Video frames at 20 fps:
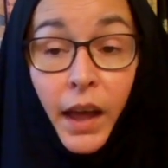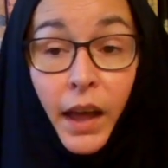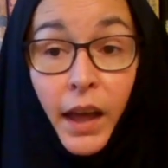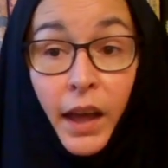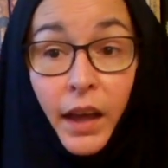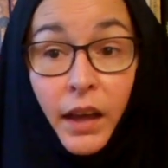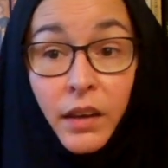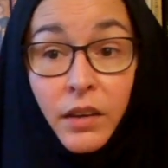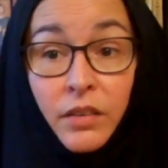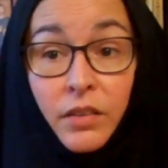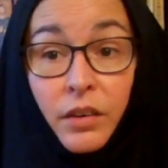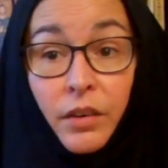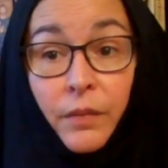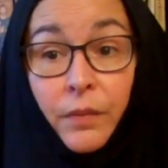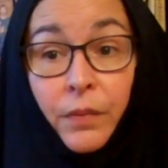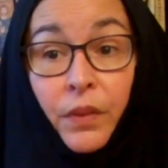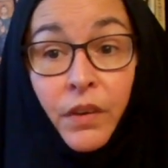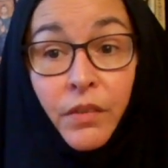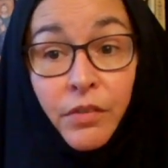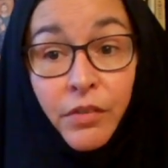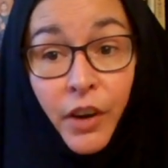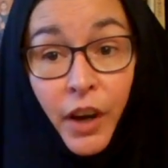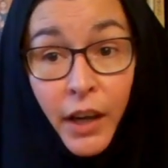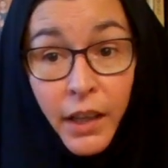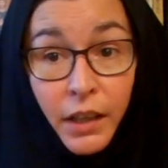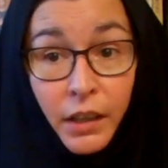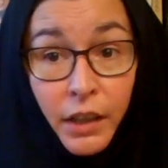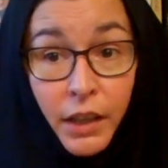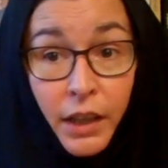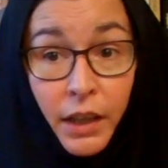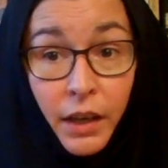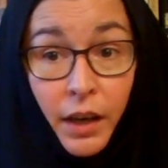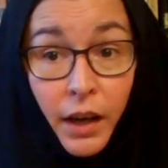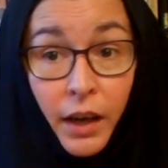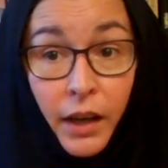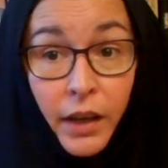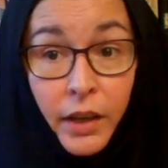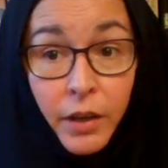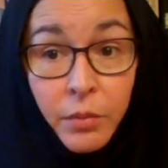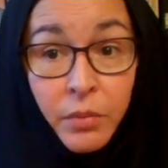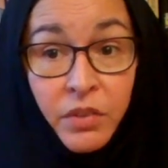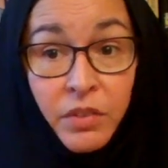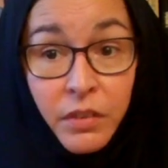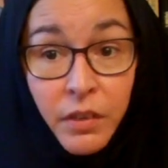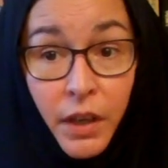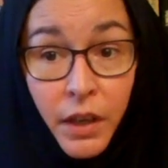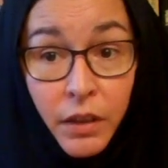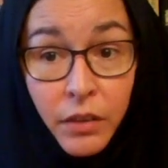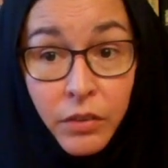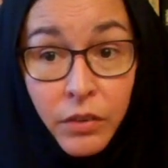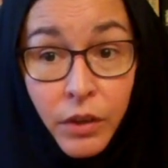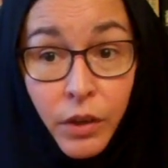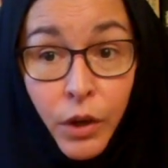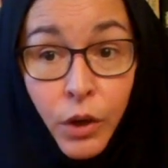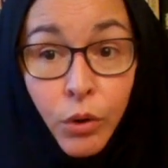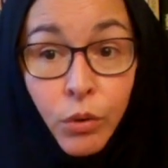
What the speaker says: And finally, item 6,